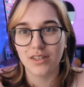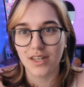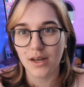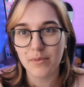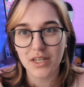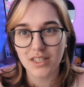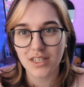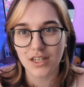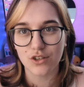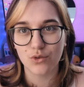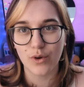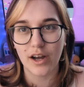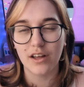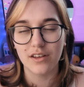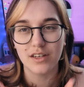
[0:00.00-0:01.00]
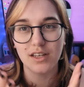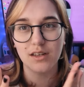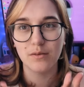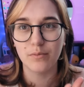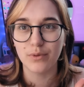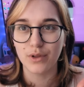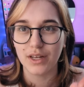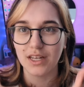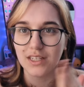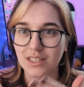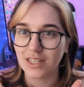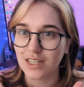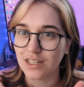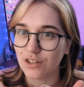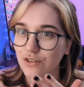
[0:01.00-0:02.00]
demisexuality plays
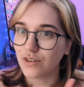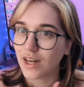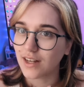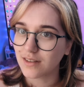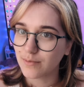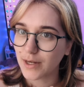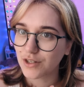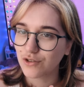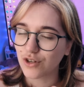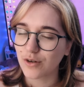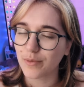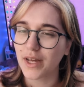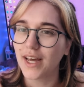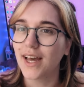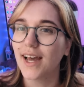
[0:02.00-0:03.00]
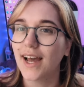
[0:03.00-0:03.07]
into that spectrum,